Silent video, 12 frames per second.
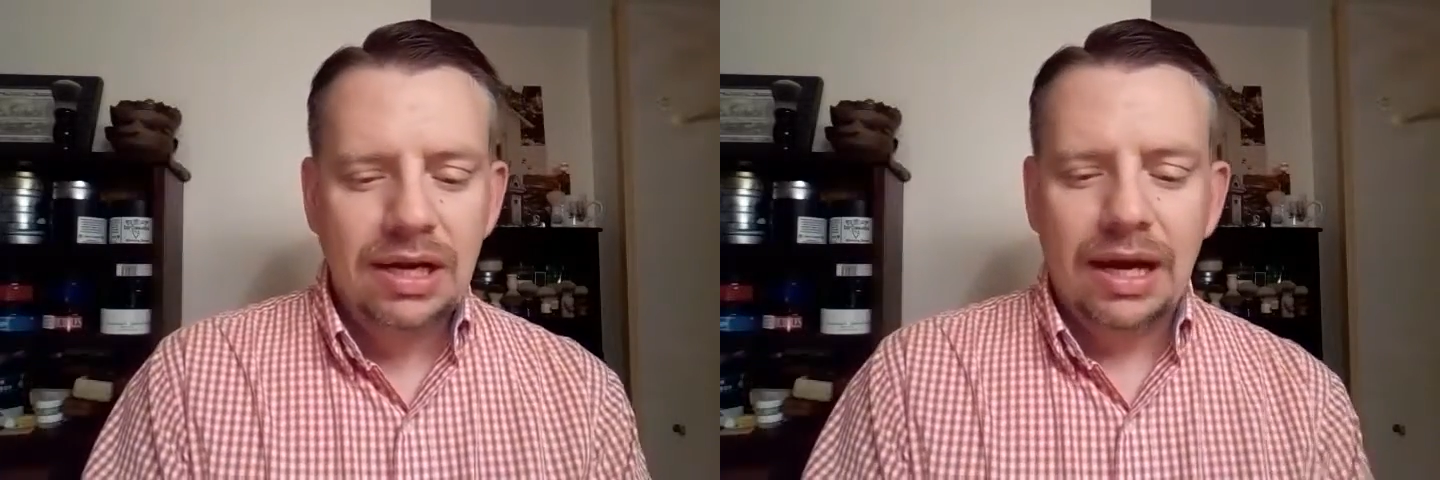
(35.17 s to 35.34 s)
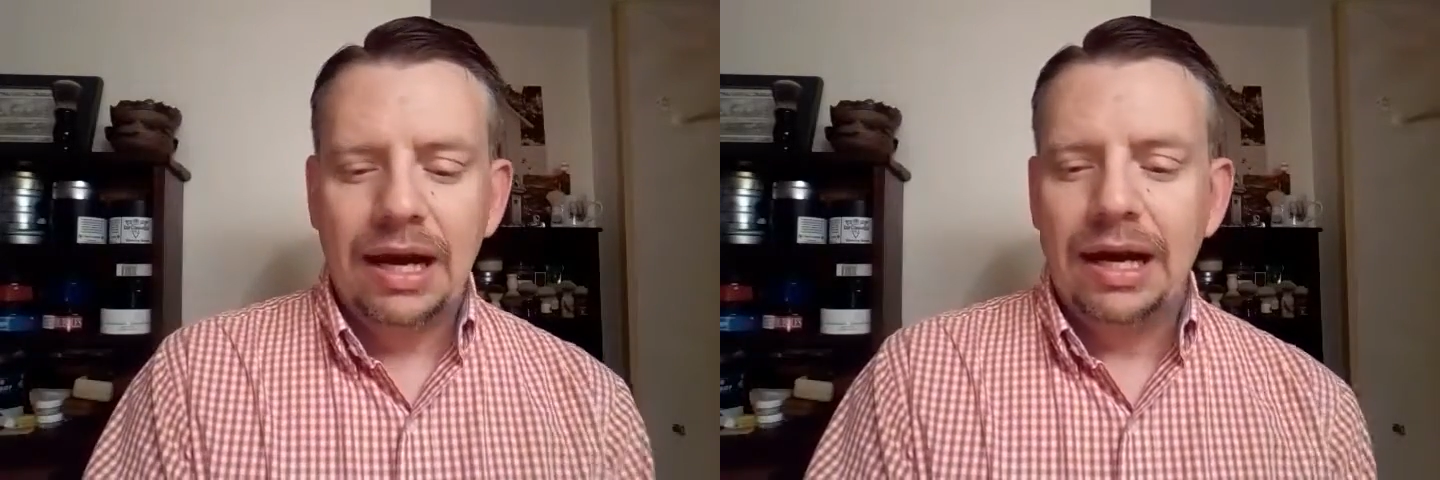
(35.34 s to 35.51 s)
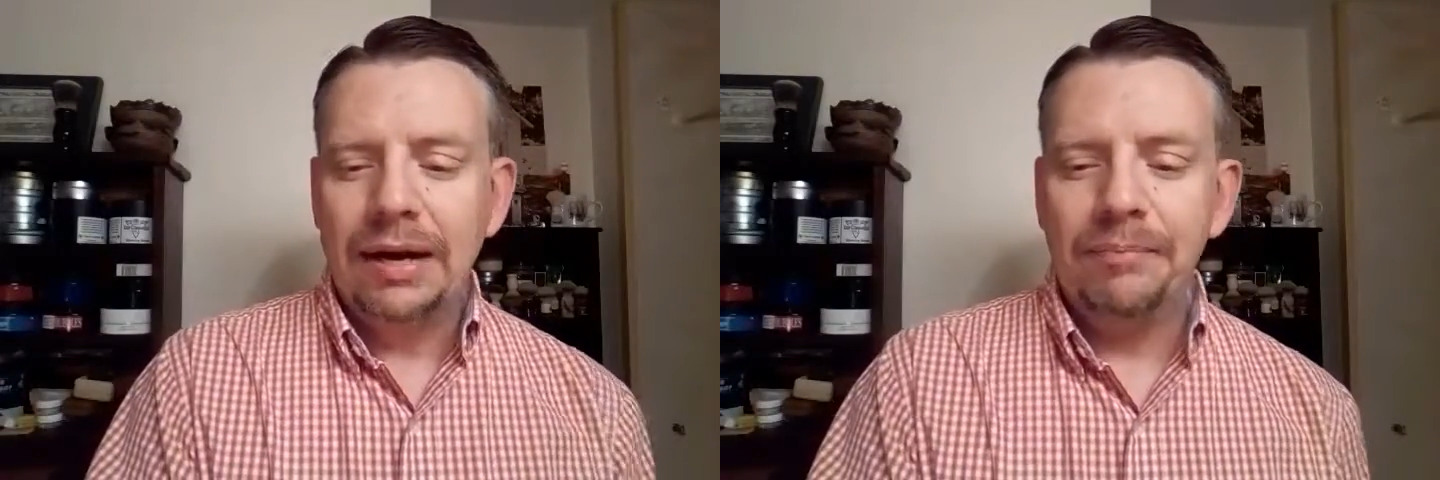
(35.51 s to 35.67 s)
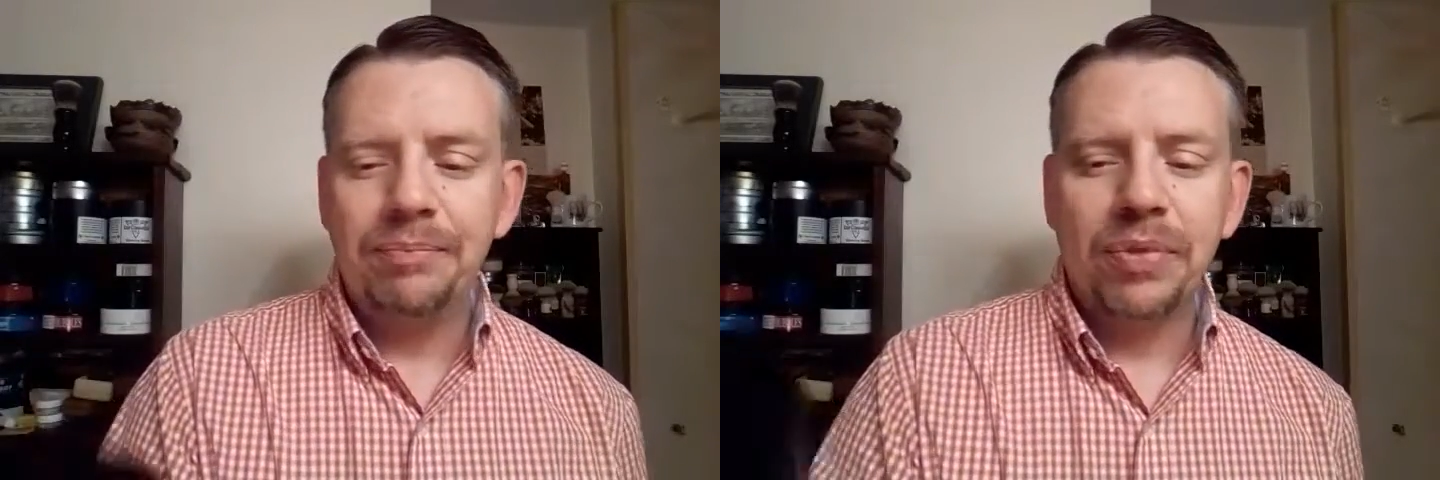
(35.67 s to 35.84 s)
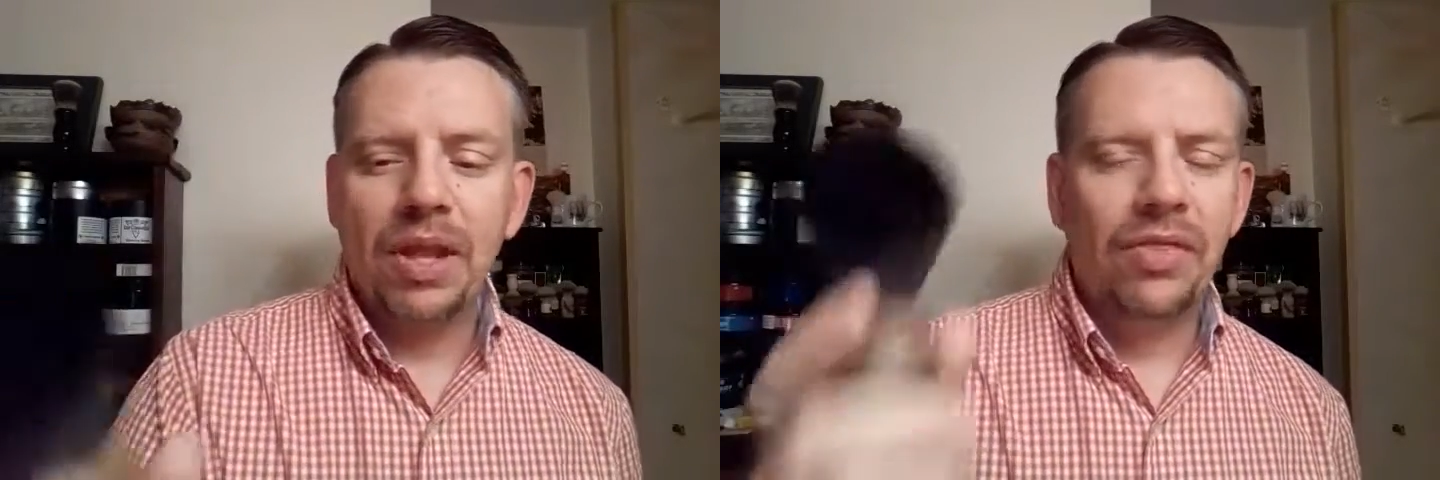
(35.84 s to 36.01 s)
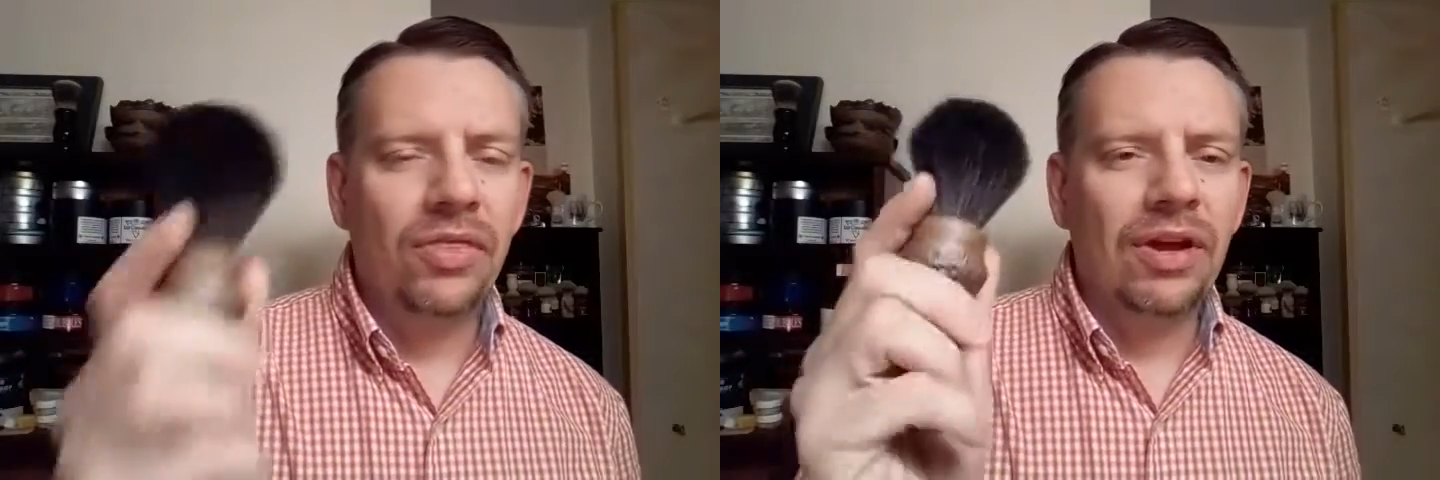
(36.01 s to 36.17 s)
Um,
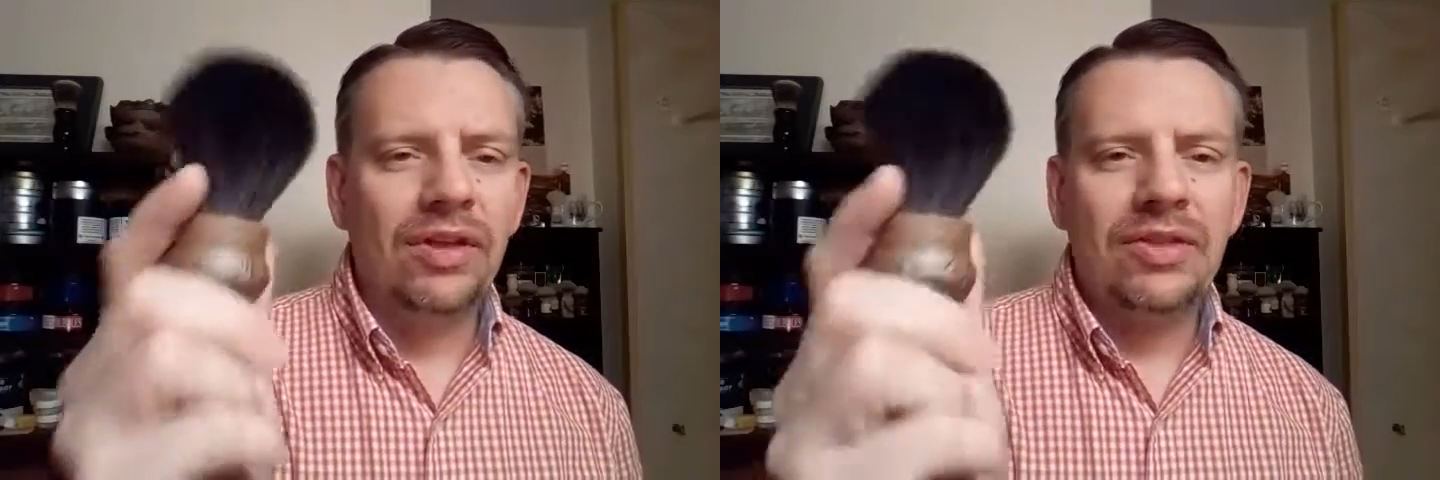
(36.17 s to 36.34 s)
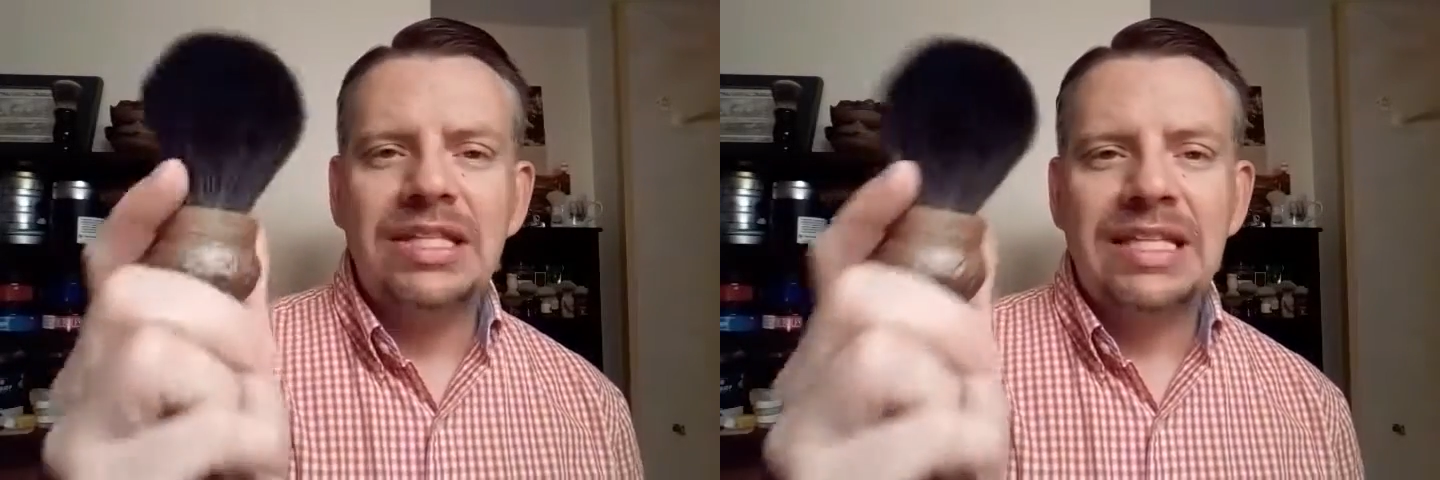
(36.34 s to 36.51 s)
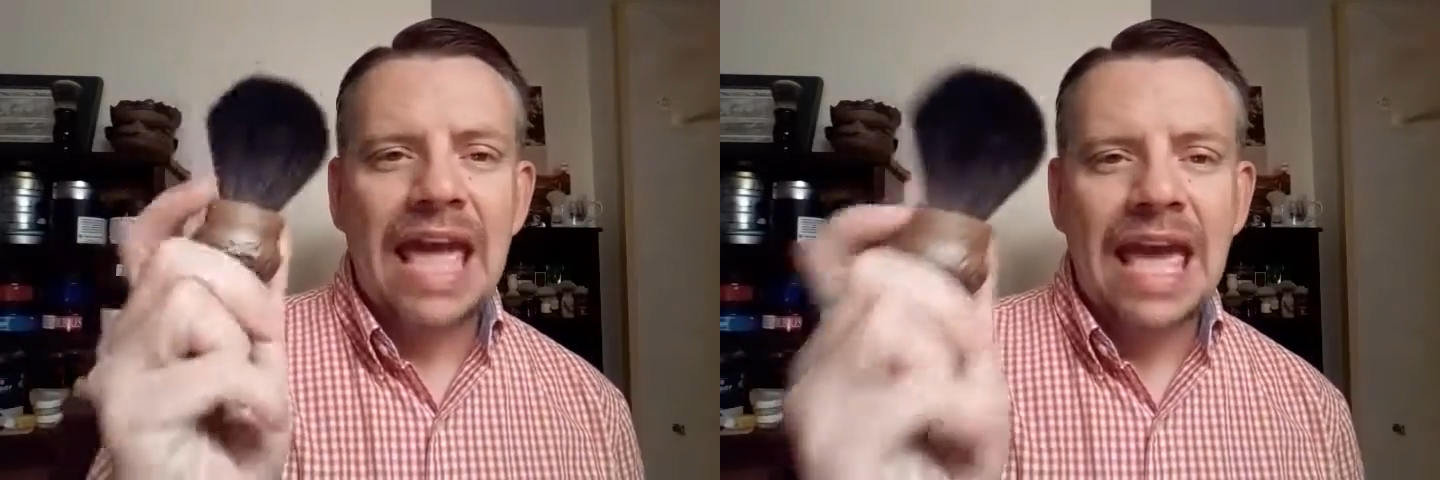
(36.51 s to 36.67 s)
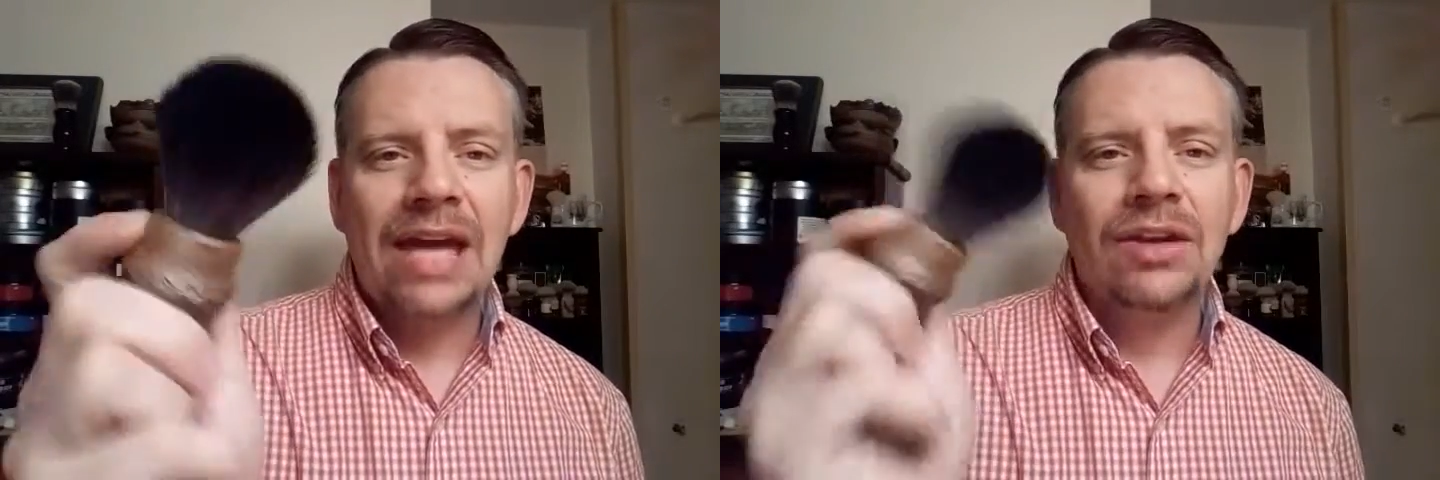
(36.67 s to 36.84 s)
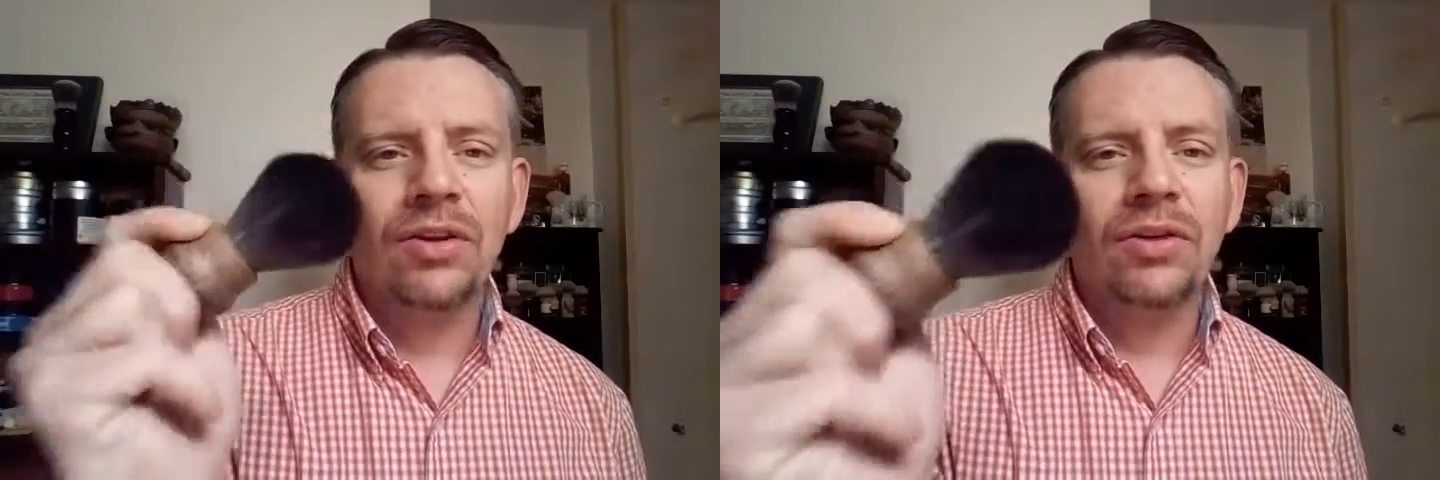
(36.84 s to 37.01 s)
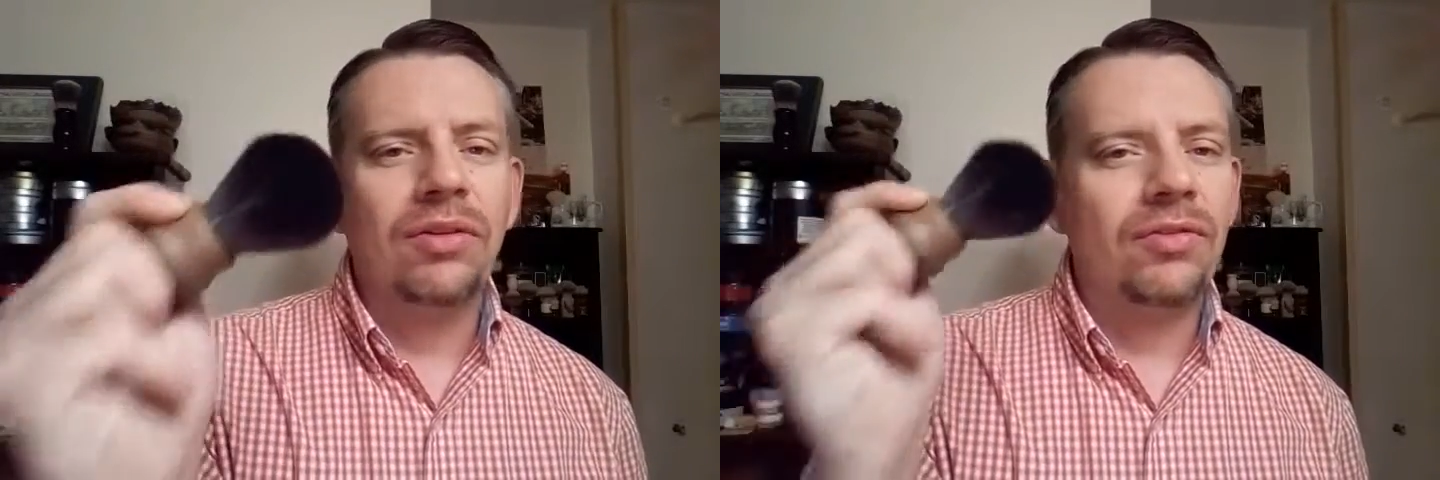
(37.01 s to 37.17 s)
the, this
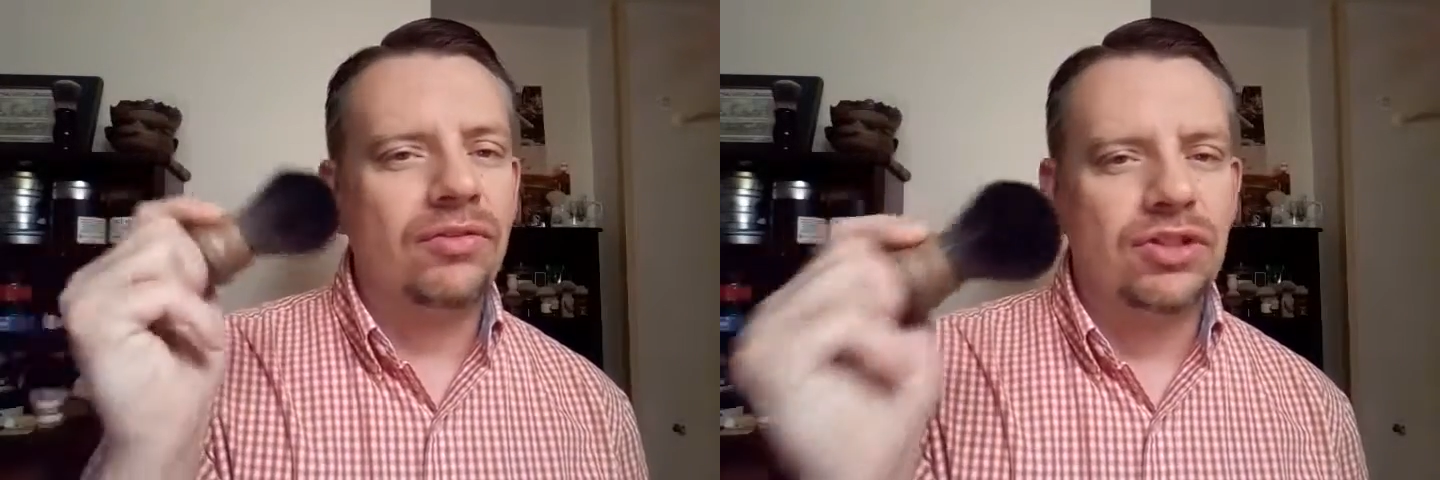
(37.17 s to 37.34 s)
handle